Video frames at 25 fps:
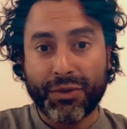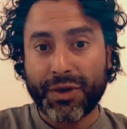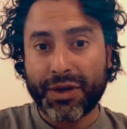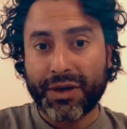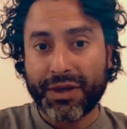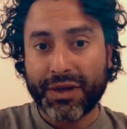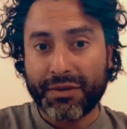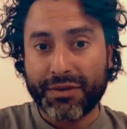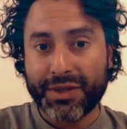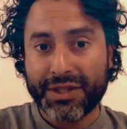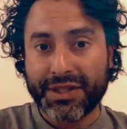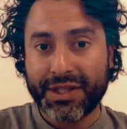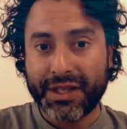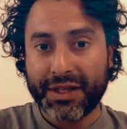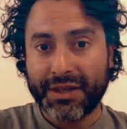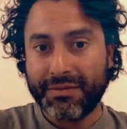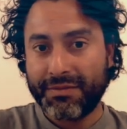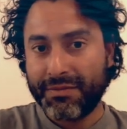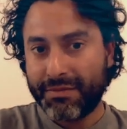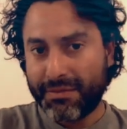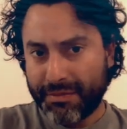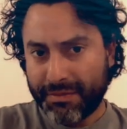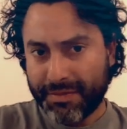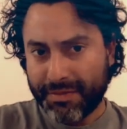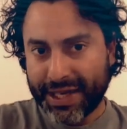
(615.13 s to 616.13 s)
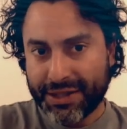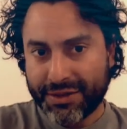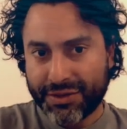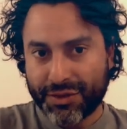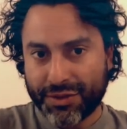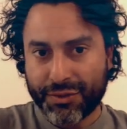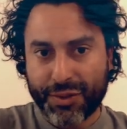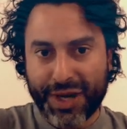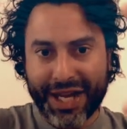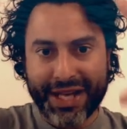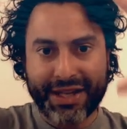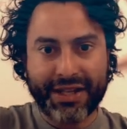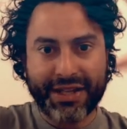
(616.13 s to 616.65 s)
work that was like based
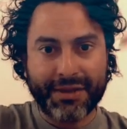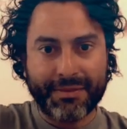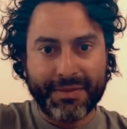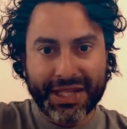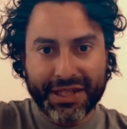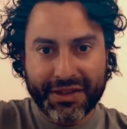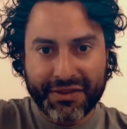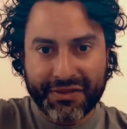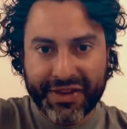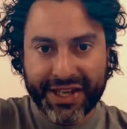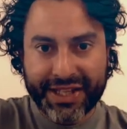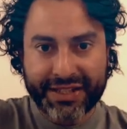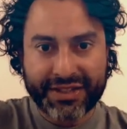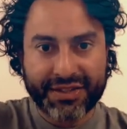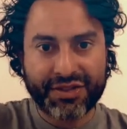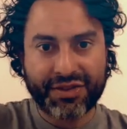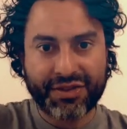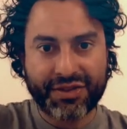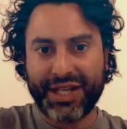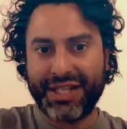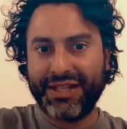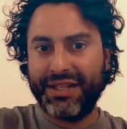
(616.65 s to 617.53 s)
on writing a manifesto.